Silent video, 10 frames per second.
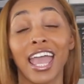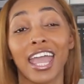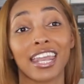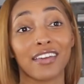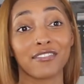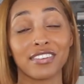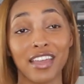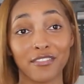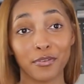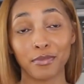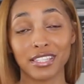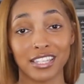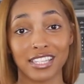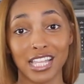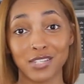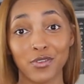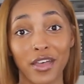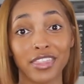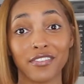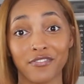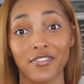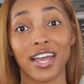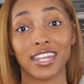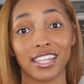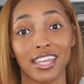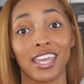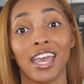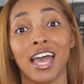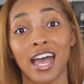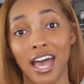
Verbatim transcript: and have never been successful. And then finally,